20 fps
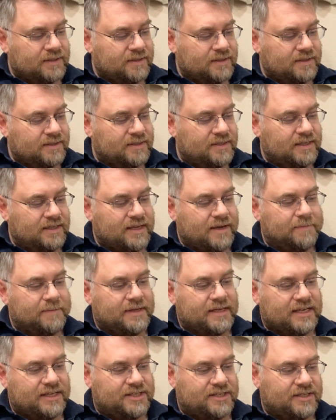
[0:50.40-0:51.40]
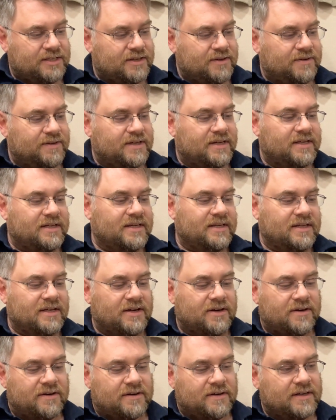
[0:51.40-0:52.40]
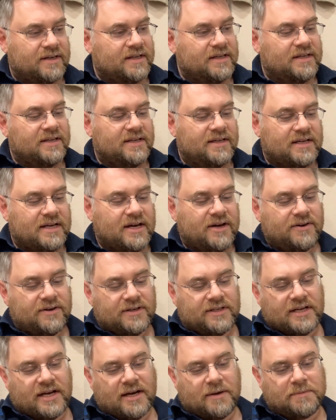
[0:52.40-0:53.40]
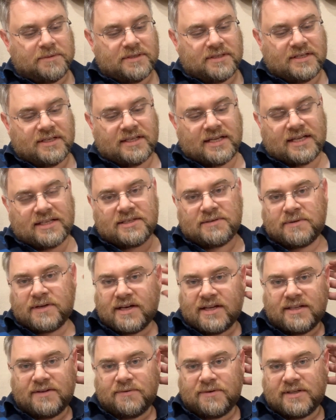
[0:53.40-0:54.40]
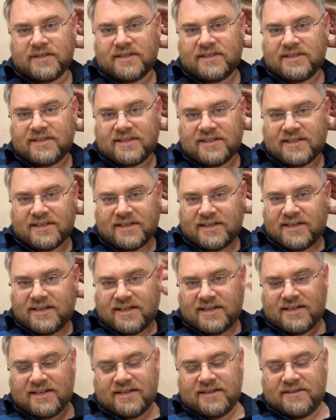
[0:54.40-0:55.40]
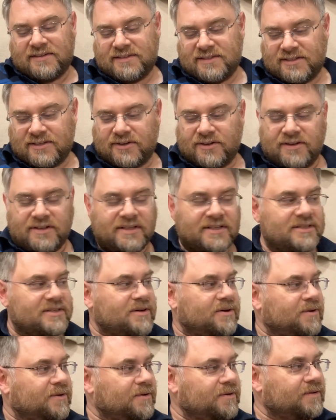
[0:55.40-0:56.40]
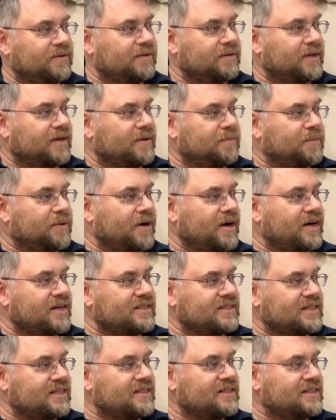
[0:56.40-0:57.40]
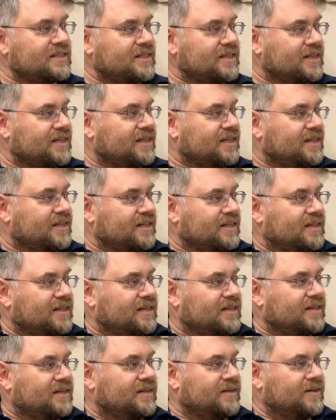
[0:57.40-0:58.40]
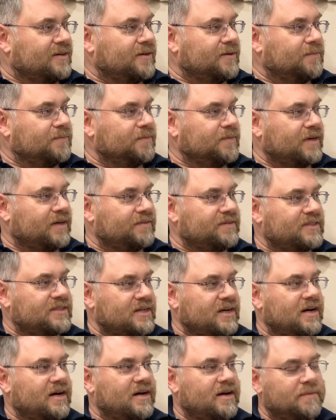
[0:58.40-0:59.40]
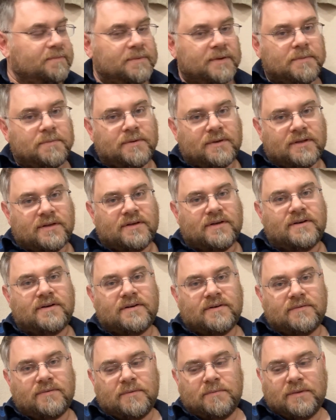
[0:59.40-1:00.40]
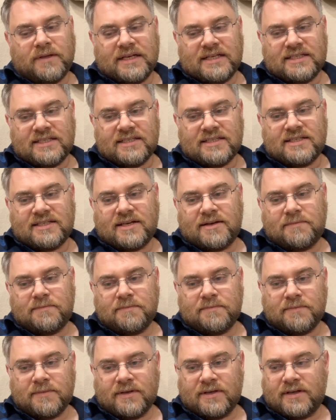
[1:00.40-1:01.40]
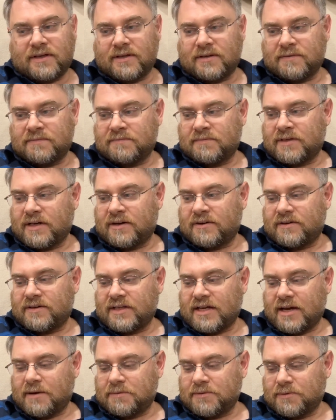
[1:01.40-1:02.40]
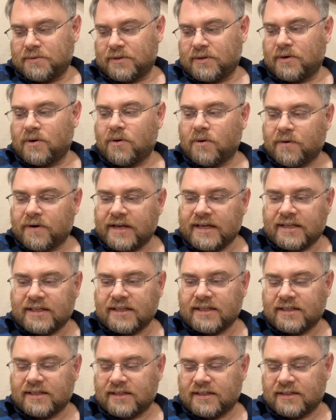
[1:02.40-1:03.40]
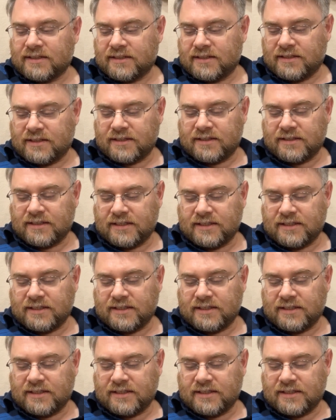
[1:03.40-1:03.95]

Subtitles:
delamination going on our countertops, and that's kind of what started this whole process. I've saw people are replacing some countertops with Corian in